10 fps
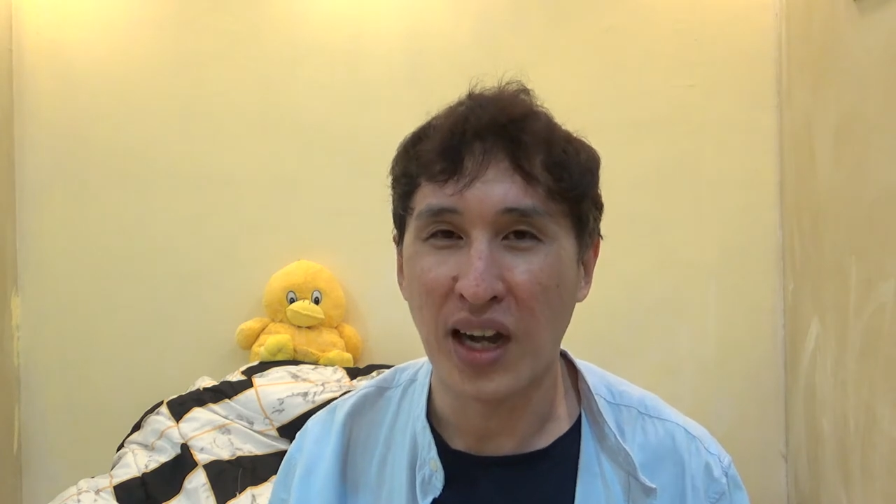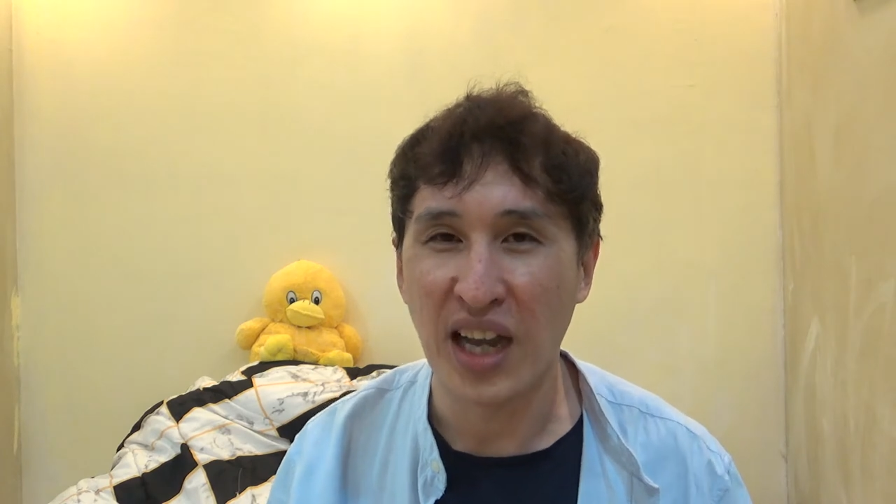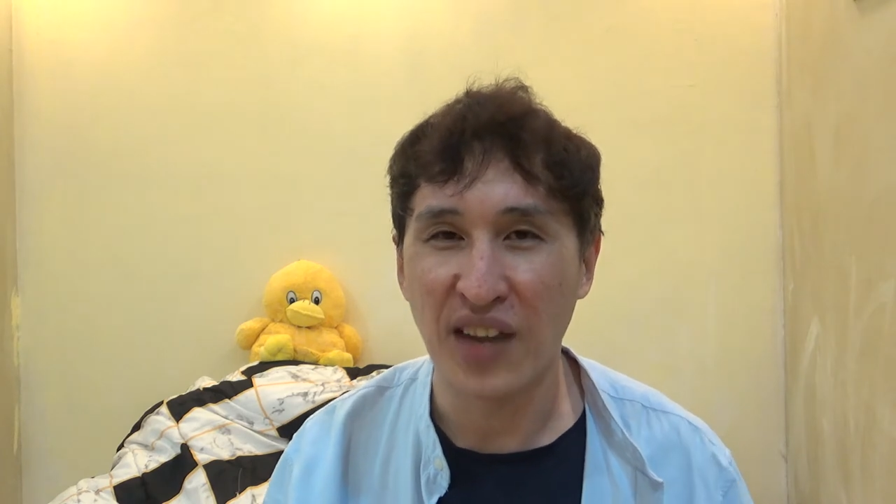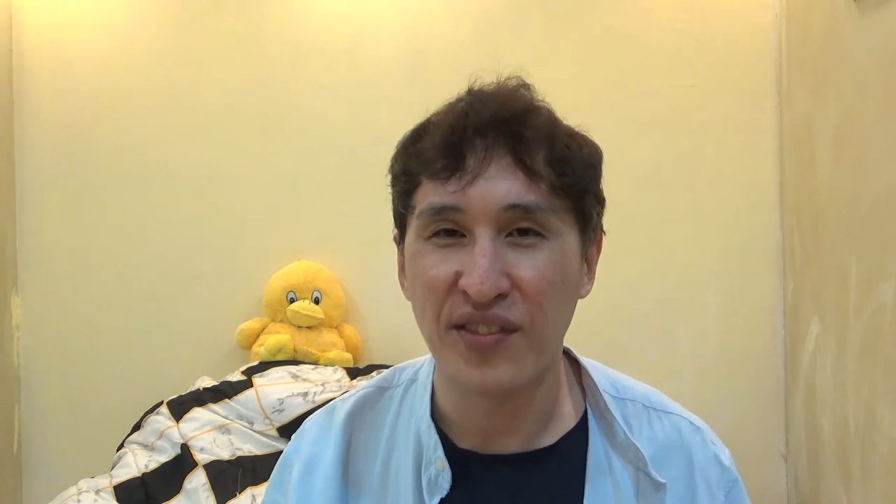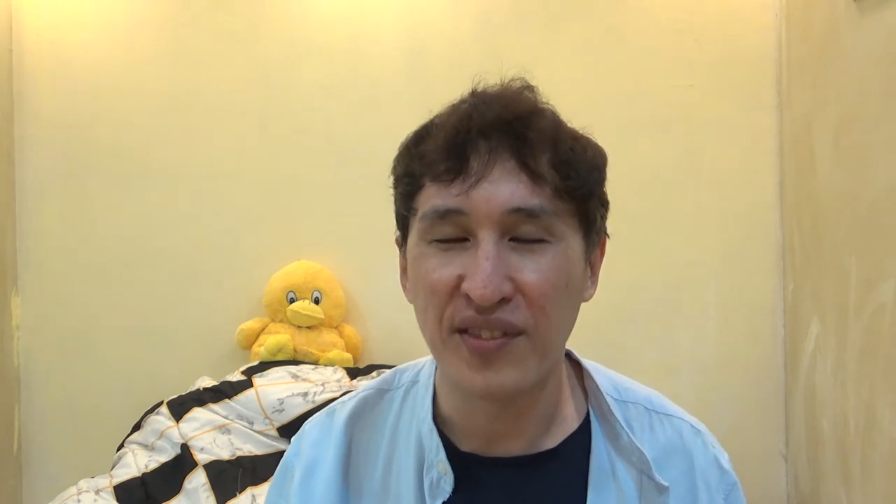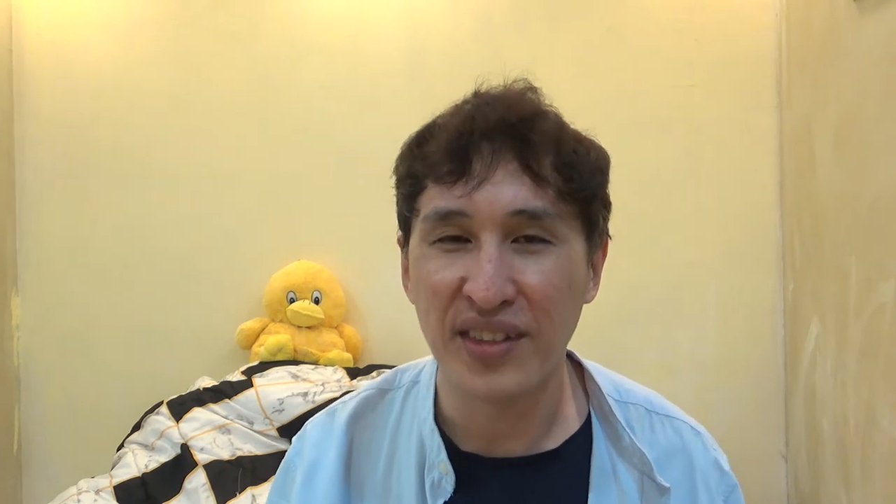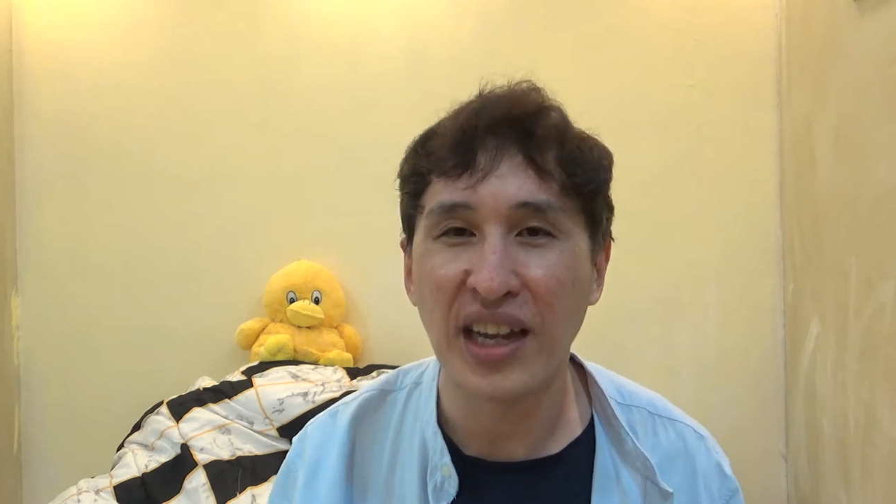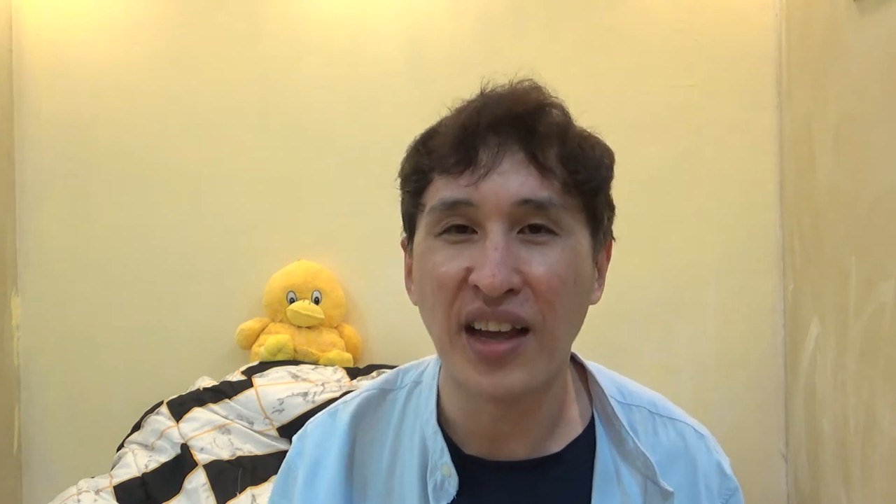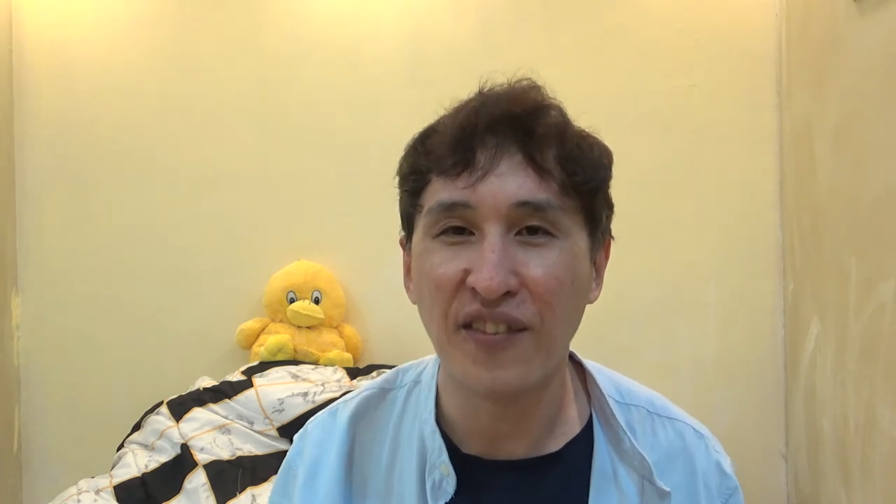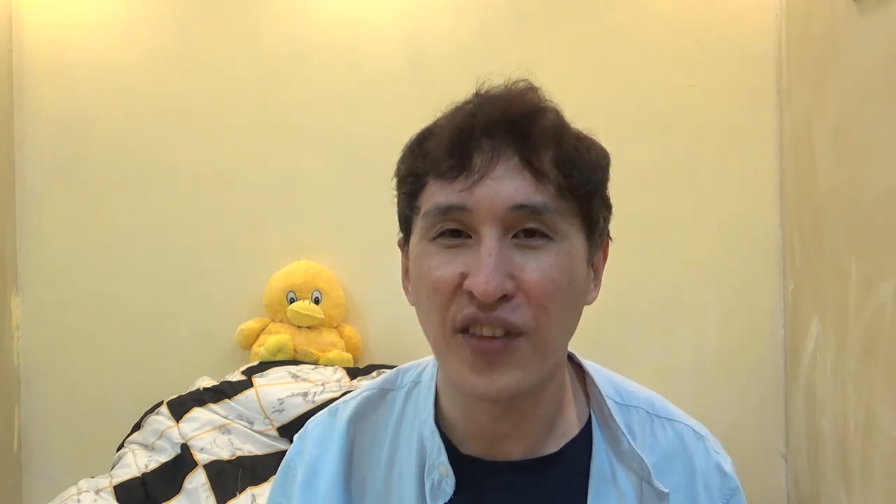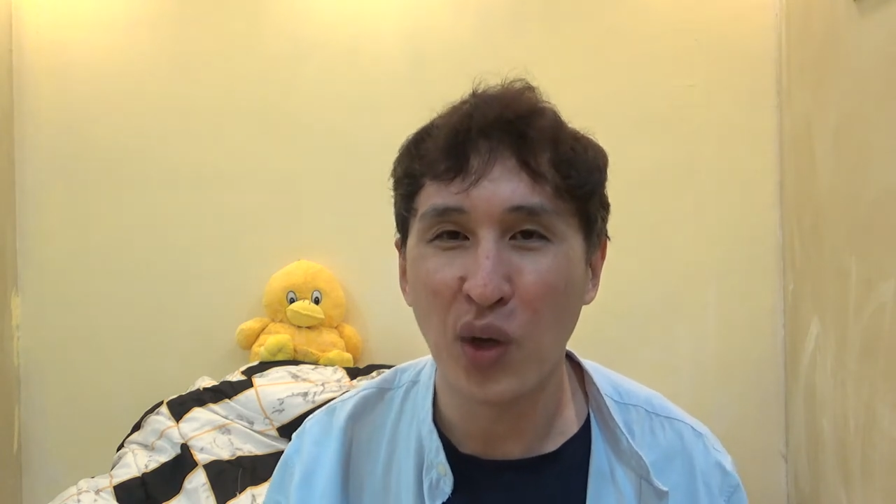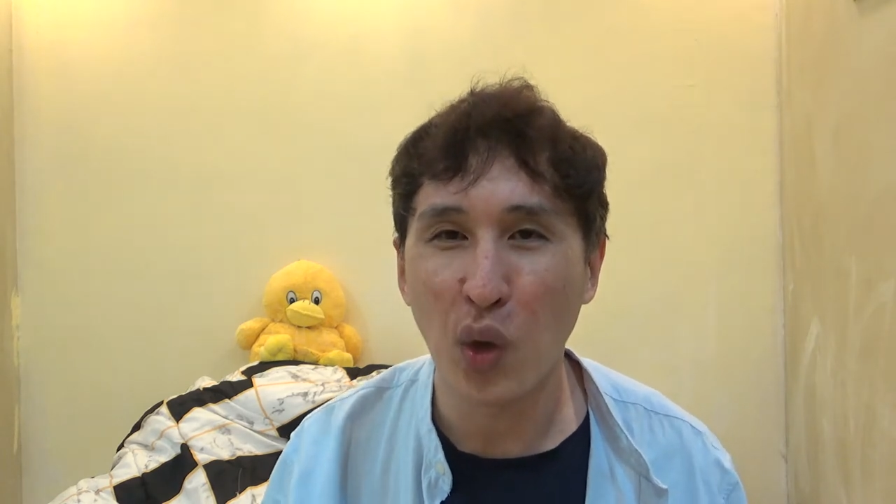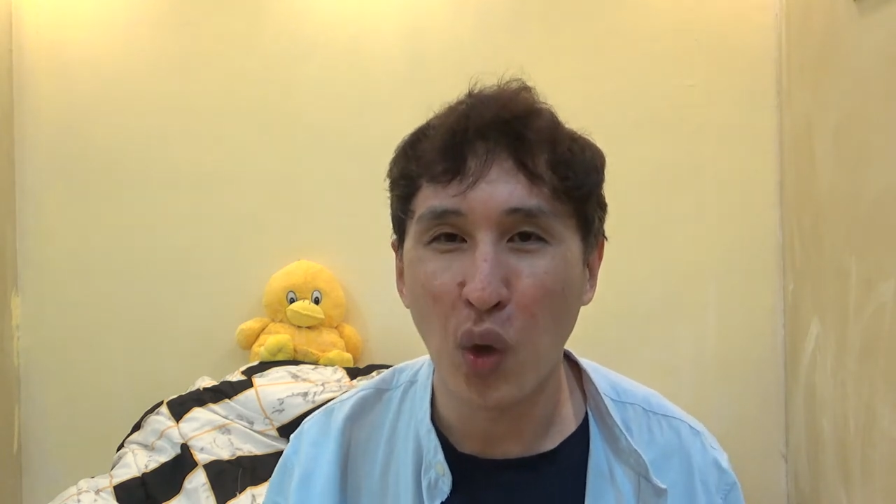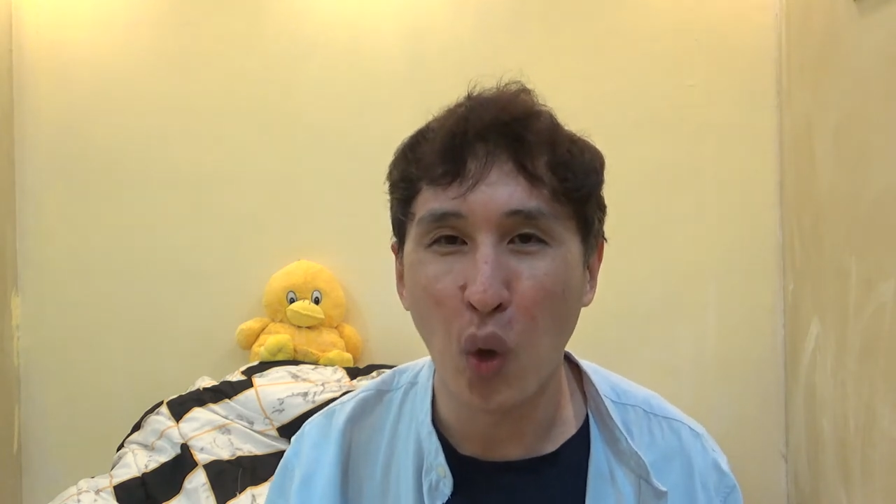I have never